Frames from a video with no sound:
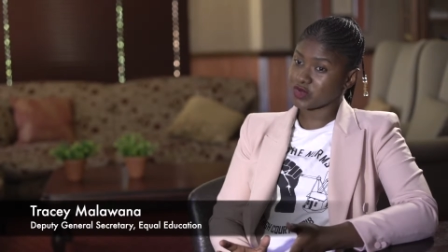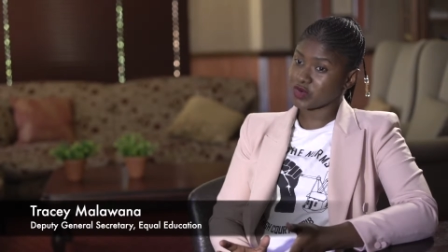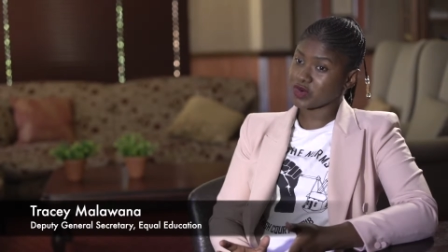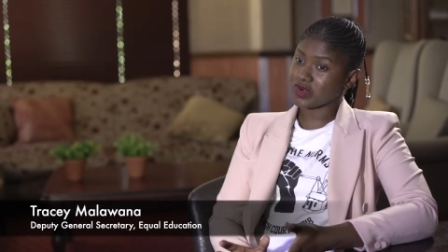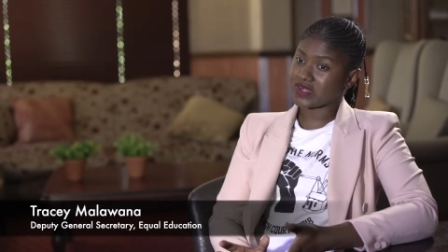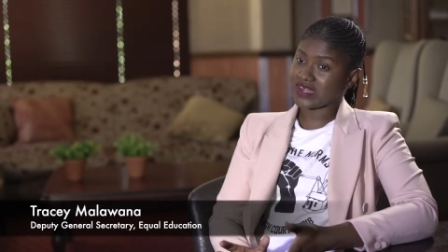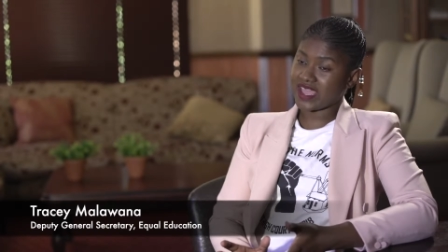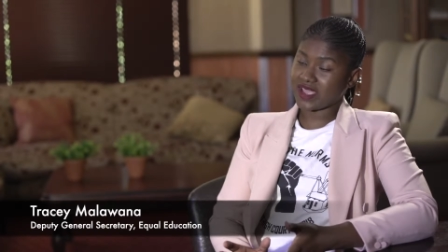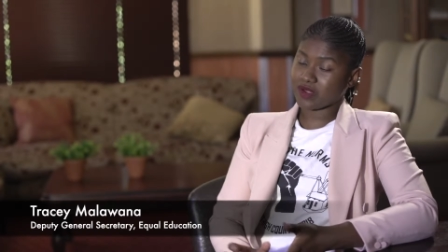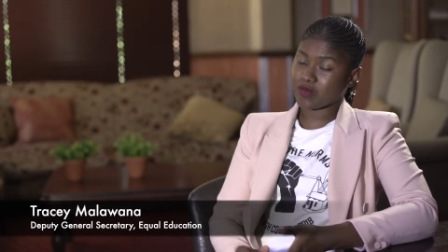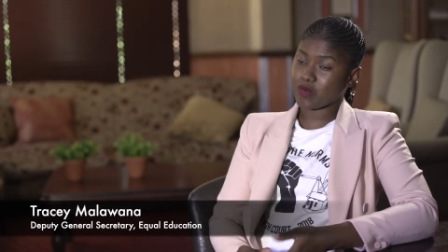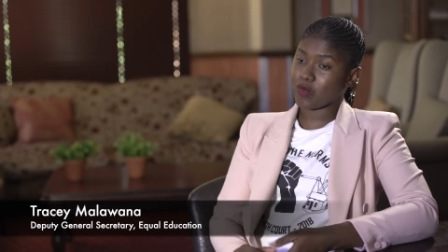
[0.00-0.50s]
look
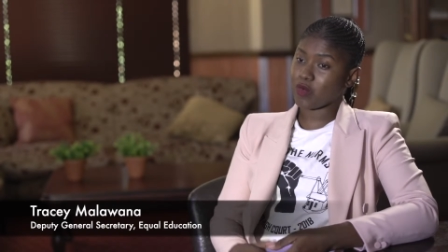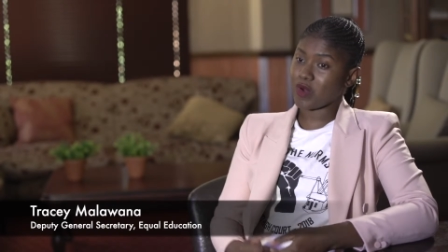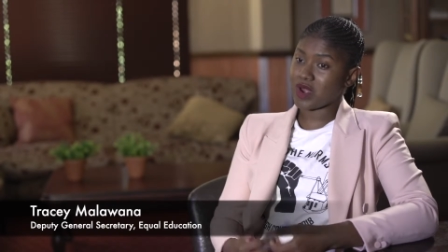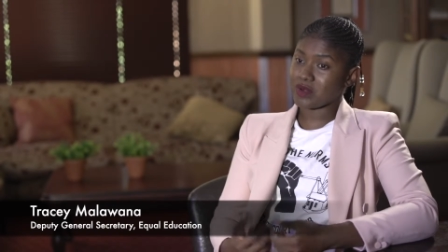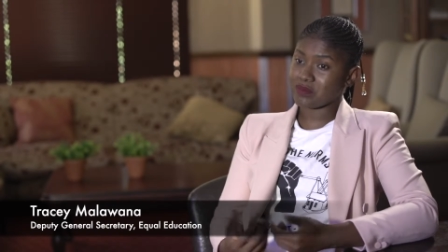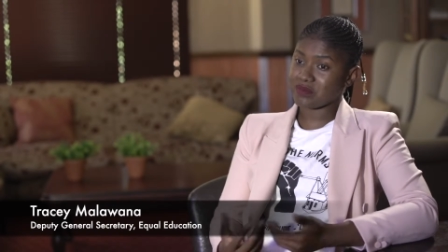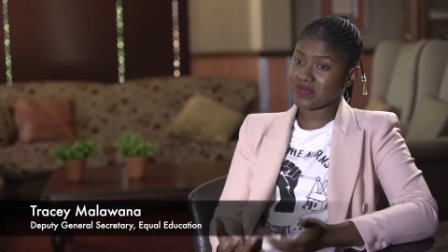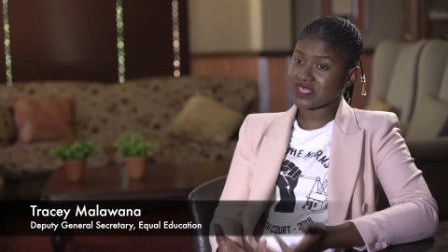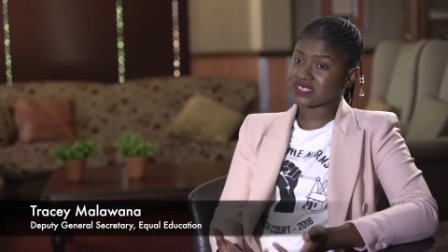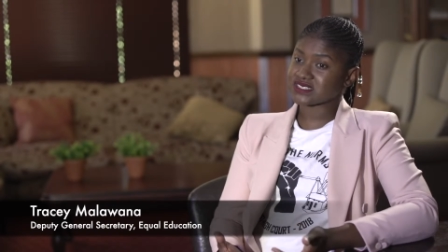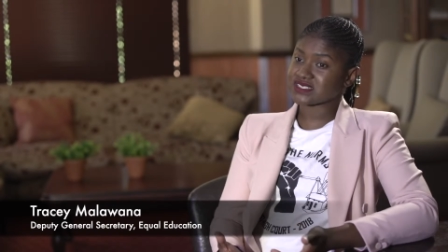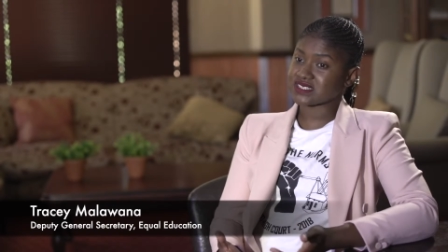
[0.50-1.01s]
like, or what
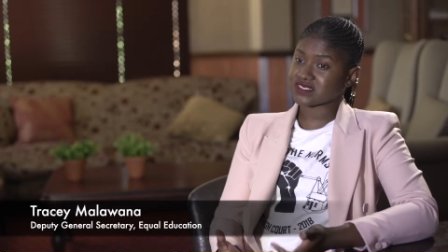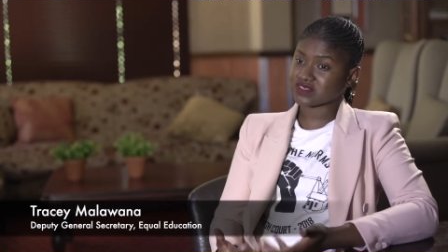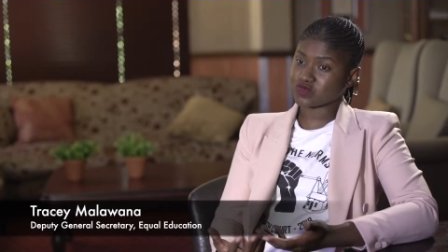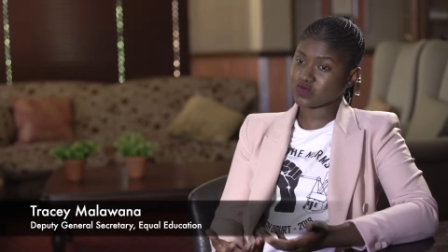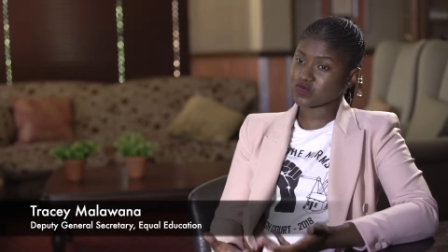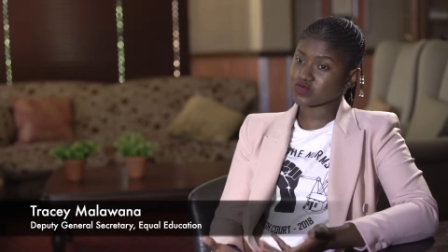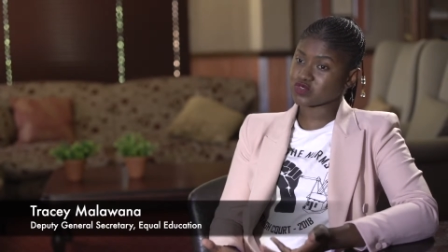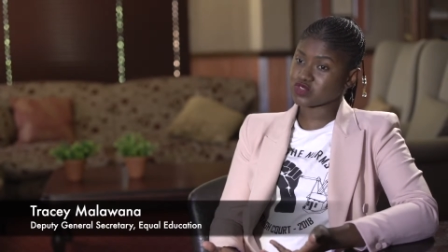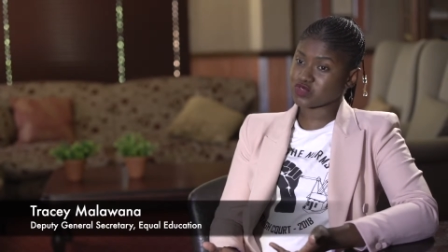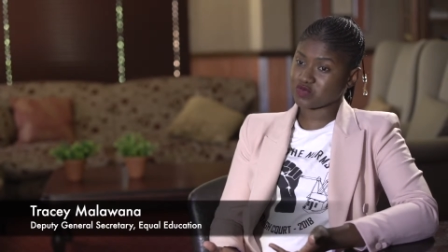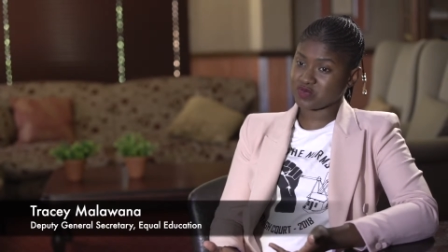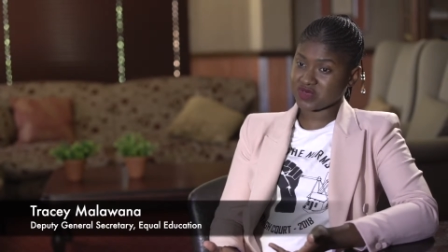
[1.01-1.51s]
makes a
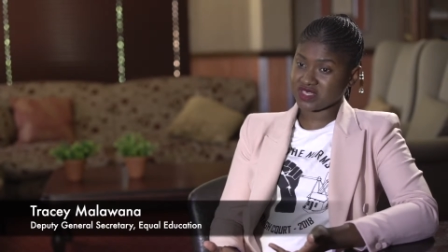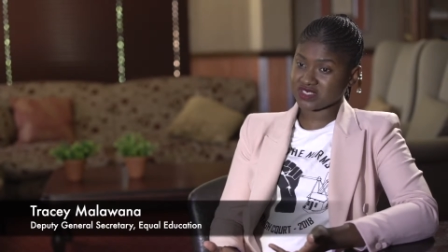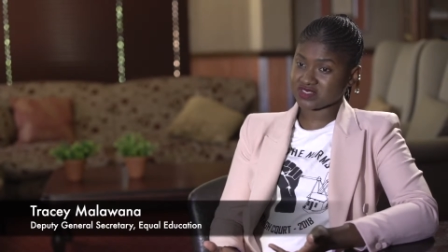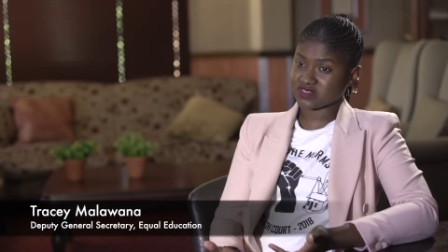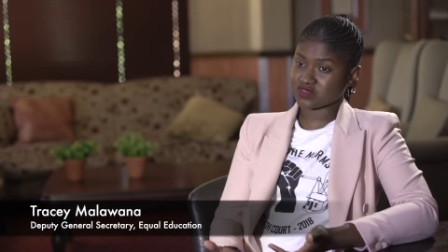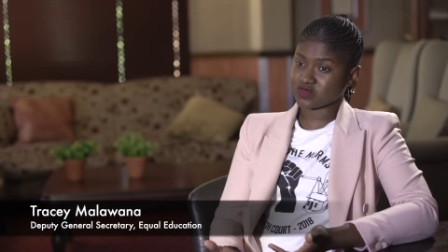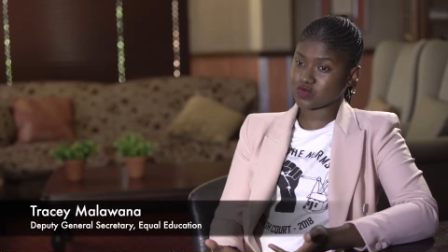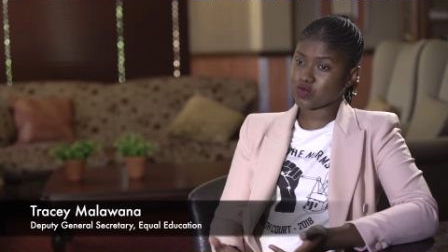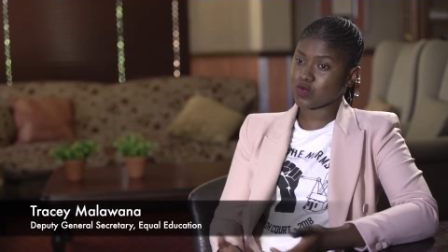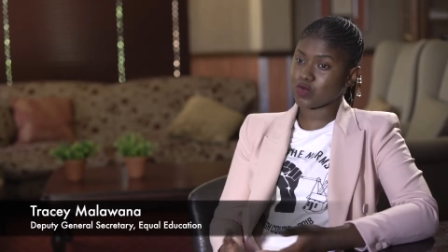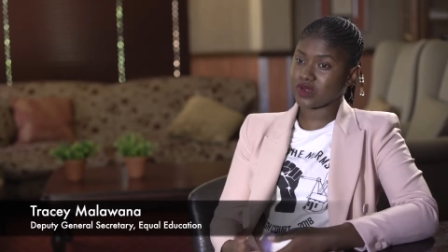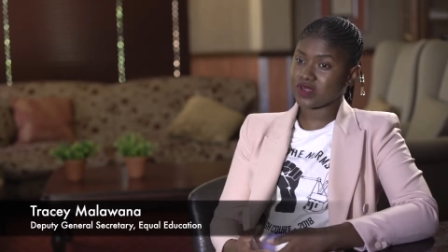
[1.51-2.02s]
school to be a
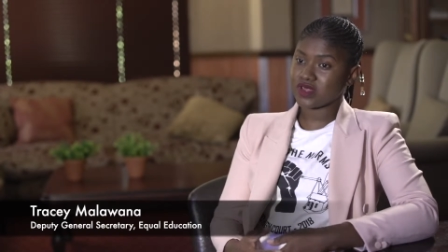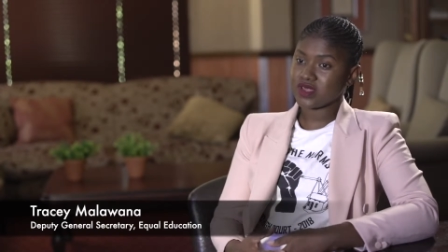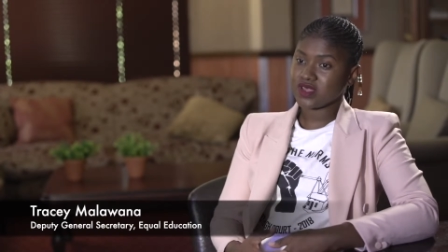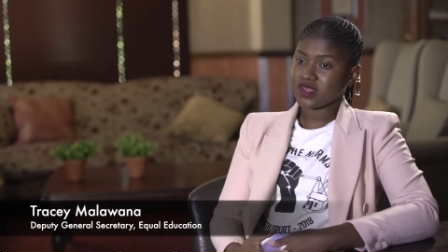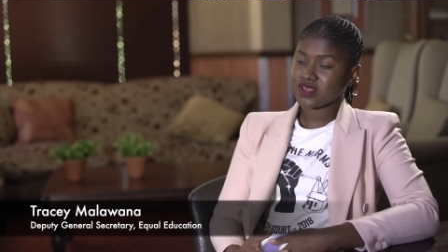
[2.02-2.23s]
school.